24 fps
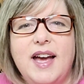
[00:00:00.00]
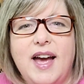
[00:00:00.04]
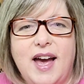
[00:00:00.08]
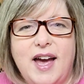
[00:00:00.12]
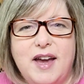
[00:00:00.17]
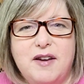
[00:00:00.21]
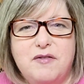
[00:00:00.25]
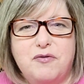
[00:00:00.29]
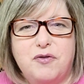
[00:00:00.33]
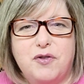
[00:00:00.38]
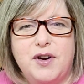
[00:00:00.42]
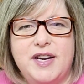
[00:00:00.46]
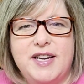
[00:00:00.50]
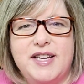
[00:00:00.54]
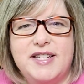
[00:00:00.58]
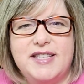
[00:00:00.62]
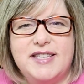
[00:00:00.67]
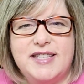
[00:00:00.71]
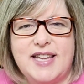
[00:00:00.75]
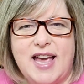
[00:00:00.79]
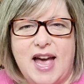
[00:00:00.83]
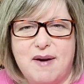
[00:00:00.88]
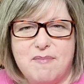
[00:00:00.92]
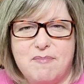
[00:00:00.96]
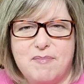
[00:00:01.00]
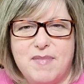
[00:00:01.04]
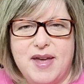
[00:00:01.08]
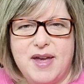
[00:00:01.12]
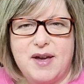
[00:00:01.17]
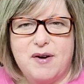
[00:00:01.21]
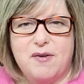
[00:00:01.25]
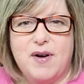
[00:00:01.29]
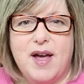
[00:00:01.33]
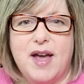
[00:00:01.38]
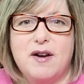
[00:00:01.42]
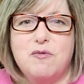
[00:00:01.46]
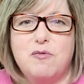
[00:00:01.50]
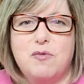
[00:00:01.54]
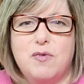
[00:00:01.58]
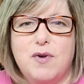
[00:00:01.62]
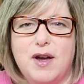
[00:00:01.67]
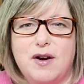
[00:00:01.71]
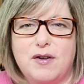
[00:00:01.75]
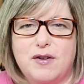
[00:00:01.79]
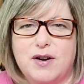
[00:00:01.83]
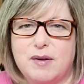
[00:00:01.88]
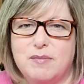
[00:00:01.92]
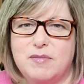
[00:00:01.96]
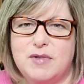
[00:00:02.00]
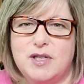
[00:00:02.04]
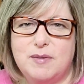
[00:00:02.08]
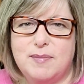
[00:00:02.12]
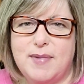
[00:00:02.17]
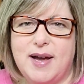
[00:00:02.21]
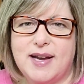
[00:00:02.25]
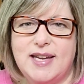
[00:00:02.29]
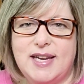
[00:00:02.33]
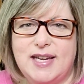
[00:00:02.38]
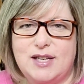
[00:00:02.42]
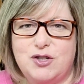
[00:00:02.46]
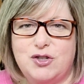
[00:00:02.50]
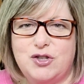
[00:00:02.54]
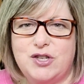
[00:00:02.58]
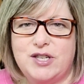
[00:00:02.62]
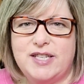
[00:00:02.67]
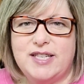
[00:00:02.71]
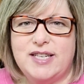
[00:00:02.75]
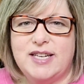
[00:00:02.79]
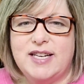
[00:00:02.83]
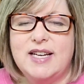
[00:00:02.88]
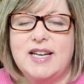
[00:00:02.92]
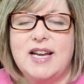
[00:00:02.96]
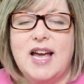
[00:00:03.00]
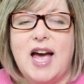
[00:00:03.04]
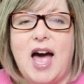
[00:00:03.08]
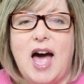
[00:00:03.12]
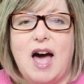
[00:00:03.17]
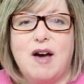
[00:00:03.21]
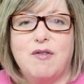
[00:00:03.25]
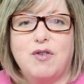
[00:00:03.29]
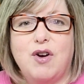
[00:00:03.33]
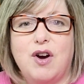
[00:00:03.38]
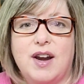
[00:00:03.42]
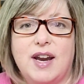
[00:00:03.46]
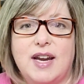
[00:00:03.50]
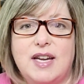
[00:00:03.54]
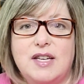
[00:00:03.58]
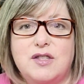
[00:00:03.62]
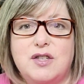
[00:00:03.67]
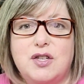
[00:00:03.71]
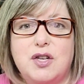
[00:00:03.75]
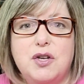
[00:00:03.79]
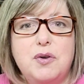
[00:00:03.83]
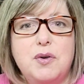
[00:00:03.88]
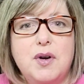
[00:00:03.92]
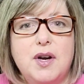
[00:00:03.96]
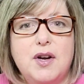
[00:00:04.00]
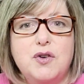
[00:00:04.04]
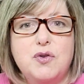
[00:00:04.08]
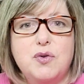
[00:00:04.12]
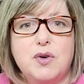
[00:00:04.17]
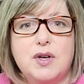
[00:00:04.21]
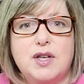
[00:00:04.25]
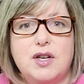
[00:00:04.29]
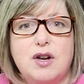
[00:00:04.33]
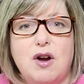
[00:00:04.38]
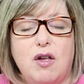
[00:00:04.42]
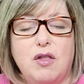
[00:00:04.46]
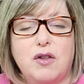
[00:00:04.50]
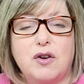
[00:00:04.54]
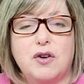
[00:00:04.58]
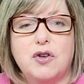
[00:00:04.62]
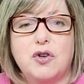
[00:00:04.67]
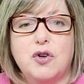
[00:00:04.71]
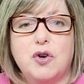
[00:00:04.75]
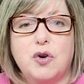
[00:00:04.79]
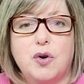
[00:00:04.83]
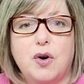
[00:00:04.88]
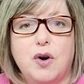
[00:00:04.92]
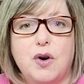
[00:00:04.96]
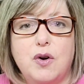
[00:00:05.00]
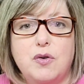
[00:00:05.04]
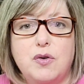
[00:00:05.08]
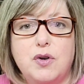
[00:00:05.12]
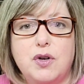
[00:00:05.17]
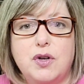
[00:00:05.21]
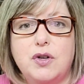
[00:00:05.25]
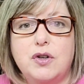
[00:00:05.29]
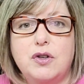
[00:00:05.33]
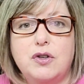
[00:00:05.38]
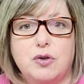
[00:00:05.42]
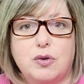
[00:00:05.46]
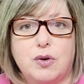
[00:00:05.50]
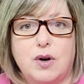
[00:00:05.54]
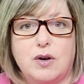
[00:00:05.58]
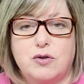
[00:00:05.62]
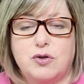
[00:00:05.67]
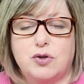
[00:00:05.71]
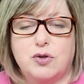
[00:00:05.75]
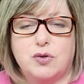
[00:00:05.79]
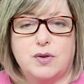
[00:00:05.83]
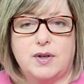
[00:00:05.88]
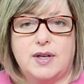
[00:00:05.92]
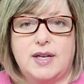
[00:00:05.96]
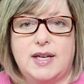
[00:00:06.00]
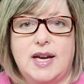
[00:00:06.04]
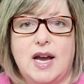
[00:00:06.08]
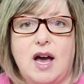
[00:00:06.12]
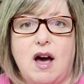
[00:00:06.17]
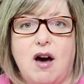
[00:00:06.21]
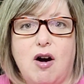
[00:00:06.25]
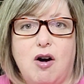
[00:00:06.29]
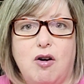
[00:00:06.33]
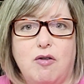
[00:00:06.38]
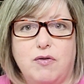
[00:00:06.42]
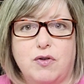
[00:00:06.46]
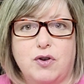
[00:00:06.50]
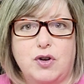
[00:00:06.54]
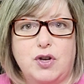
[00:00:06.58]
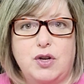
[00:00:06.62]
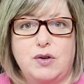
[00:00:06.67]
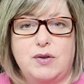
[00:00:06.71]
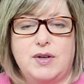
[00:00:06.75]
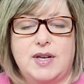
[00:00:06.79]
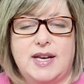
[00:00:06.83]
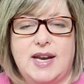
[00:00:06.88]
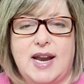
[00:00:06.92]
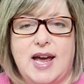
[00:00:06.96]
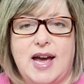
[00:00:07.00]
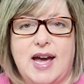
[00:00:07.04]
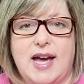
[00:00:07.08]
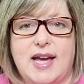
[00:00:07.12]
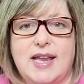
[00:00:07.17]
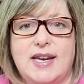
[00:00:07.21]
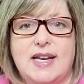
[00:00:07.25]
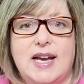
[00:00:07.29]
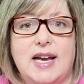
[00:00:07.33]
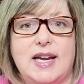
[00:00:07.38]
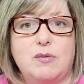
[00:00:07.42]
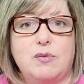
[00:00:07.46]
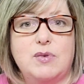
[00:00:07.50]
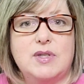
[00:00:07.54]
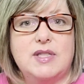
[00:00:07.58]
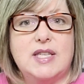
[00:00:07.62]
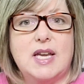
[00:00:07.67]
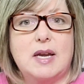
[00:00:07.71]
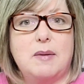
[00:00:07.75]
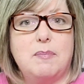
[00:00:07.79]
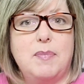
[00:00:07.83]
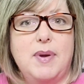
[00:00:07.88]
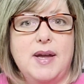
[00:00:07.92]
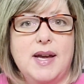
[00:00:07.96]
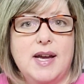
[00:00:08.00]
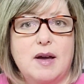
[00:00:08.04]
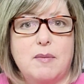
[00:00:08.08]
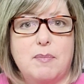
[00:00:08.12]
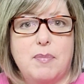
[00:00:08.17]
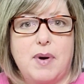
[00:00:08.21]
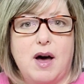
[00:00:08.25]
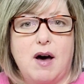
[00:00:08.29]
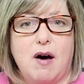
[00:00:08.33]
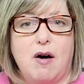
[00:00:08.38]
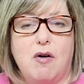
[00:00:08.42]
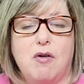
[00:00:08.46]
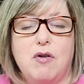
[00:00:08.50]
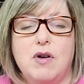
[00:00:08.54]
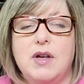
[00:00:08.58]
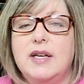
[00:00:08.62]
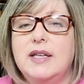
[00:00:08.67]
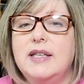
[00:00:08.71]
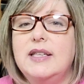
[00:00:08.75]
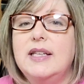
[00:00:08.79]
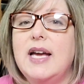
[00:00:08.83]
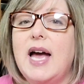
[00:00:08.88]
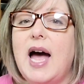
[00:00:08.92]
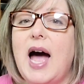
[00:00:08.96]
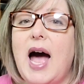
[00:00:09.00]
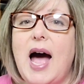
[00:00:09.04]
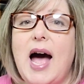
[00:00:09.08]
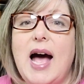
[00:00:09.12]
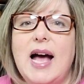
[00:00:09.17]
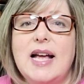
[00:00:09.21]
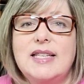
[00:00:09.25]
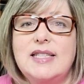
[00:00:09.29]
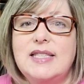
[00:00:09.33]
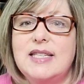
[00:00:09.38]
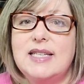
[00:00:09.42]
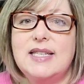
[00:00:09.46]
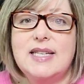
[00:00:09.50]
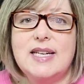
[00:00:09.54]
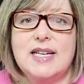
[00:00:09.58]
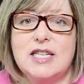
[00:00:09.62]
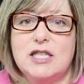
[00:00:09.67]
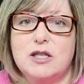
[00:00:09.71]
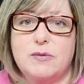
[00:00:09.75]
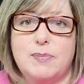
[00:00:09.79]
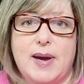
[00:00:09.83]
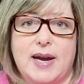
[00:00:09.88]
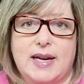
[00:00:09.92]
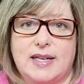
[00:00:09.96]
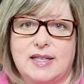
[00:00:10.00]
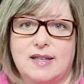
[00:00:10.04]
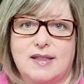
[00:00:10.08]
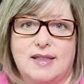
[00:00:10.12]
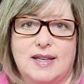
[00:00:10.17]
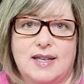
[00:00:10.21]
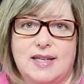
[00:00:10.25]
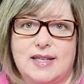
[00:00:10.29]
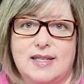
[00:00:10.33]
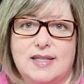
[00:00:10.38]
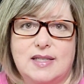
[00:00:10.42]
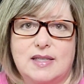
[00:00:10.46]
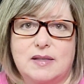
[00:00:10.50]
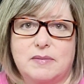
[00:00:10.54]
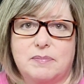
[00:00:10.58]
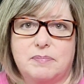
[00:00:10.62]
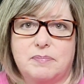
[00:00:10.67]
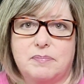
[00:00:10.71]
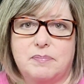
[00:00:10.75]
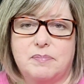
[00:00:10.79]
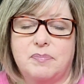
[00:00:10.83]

Hey friends, I'm Mel and welcome to my kitchen. I've got a $200 Kroger grocery haul for you tonight. It was a pickup haul. I didn't expect this.